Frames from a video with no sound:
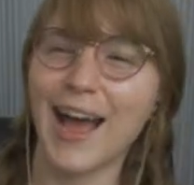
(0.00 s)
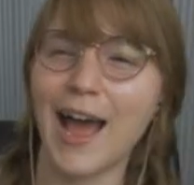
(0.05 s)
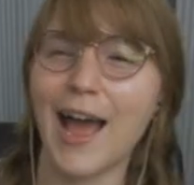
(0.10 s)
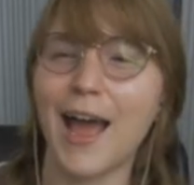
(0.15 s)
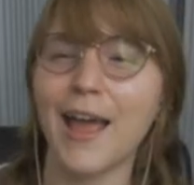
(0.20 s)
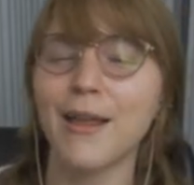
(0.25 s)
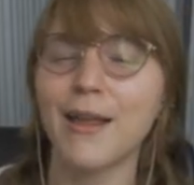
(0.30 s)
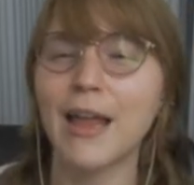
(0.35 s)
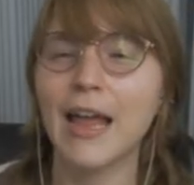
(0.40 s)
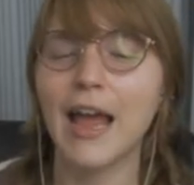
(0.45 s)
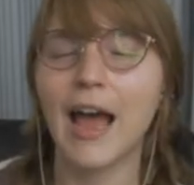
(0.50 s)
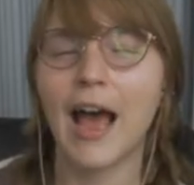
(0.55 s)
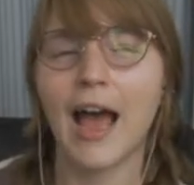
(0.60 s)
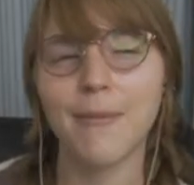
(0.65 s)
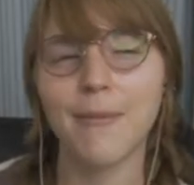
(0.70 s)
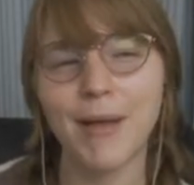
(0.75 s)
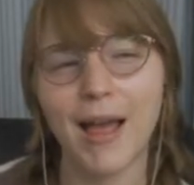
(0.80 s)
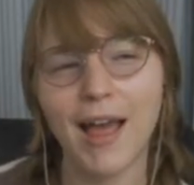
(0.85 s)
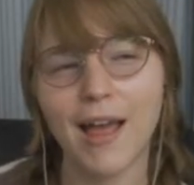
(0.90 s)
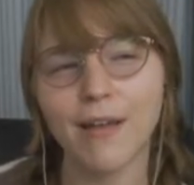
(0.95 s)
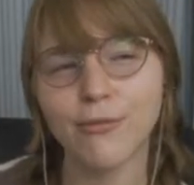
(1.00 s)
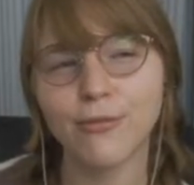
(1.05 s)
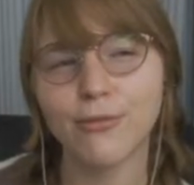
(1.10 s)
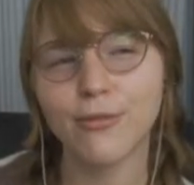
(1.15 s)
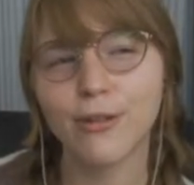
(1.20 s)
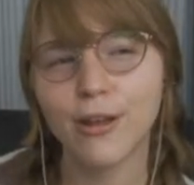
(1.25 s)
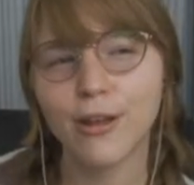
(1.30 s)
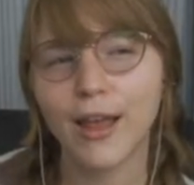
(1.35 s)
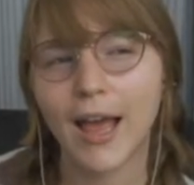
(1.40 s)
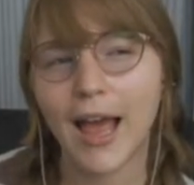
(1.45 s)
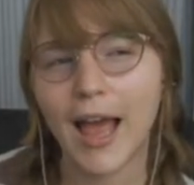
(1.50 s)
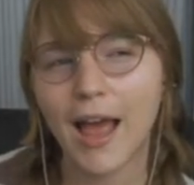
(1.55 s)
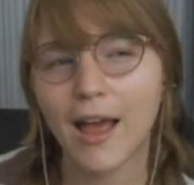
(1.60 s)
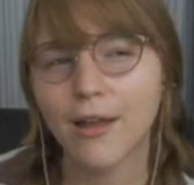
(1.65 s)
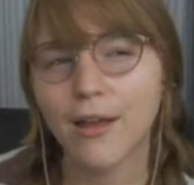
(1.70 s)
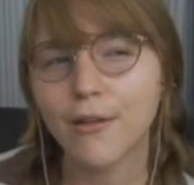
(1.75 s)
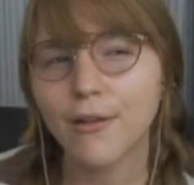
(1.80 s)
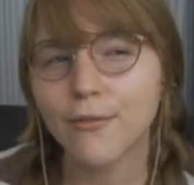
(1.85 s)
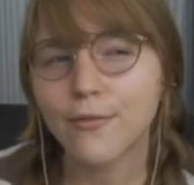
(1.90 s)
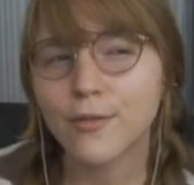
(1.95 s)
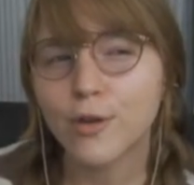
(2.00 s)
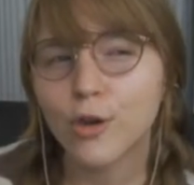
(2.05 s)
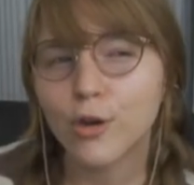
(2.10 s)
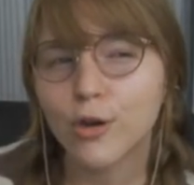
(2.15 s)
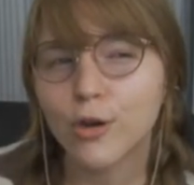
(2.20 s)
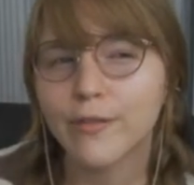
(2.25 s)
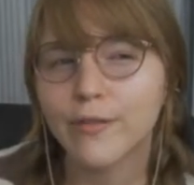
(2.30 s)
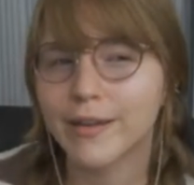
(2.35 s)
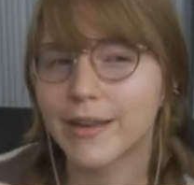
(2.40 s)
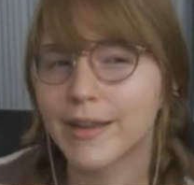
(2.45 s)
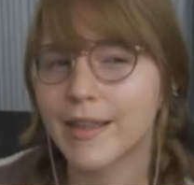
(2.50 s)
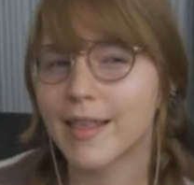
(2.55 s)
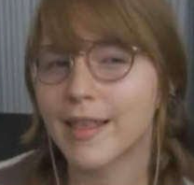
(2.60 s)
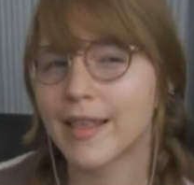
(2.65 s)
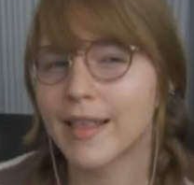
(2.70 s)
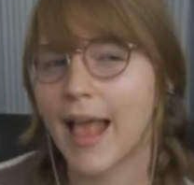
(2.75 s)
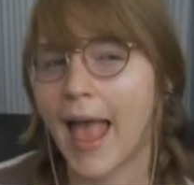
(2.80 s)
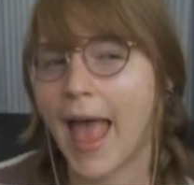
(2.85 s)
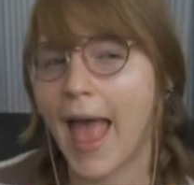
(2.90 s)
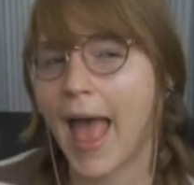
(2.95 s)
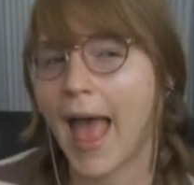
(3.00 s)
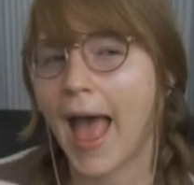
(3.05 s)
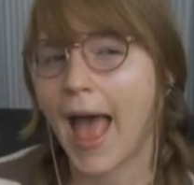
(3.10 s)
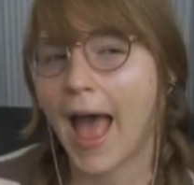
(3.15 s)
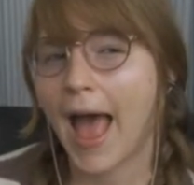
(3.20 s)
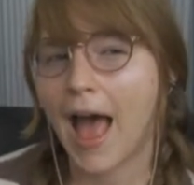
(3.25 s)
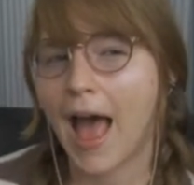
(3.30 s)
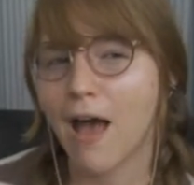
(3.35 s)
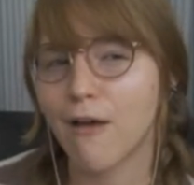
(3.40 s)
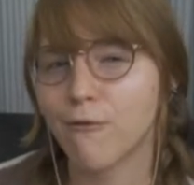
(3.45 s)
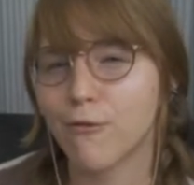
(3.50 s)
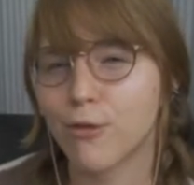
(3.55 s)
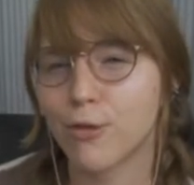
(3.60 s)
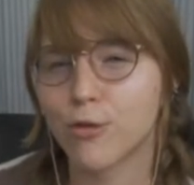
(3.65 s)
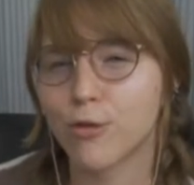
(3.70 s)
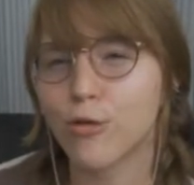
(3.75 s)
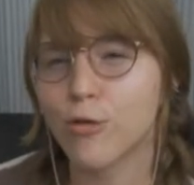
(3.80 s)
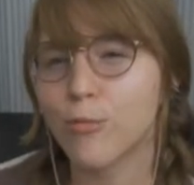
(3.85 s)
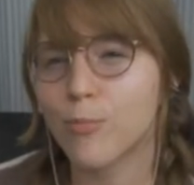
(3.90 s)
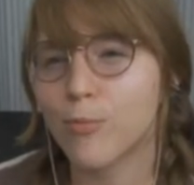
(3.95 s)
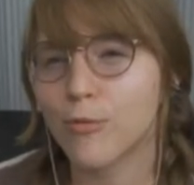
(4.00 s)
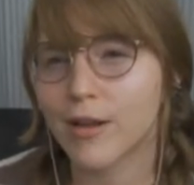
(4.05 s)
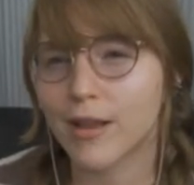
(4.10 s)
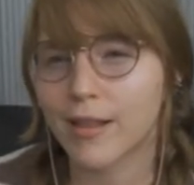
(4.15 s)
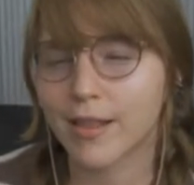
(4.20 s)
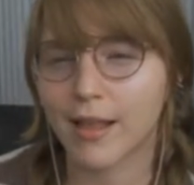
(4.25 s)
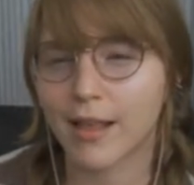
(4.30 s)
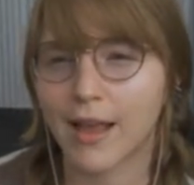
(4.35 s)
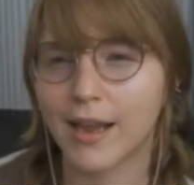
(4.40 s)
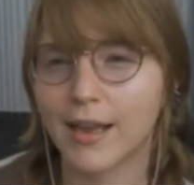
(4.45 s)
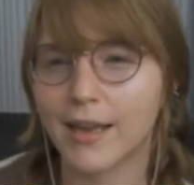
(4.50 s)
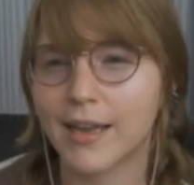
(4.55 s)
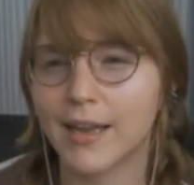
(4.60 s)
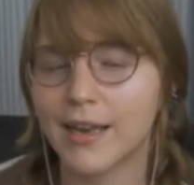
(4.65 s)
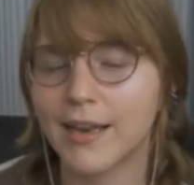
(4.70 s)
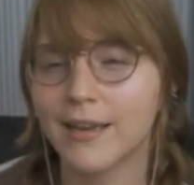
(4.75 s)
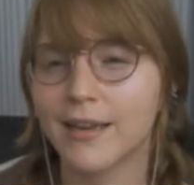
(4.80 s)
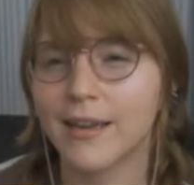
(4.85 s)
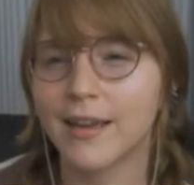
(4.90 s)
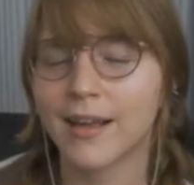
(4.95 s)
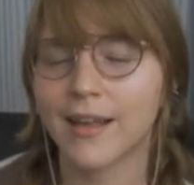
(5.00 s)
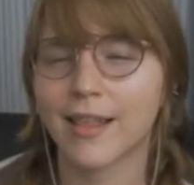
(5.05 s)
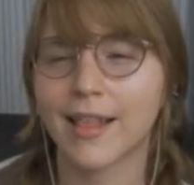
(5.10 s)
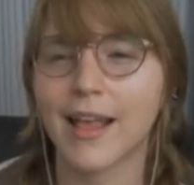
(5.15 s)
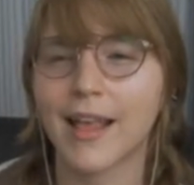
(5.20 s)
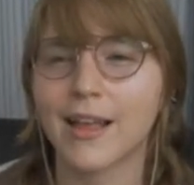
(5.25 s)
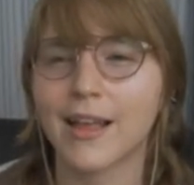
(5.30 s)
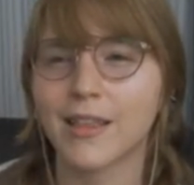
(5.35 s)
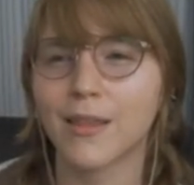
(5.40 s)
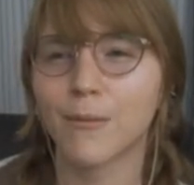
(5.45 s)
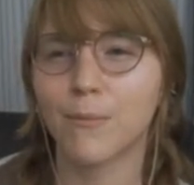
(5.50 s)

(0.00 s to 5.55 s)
I'm half nervous, half super excited because I got to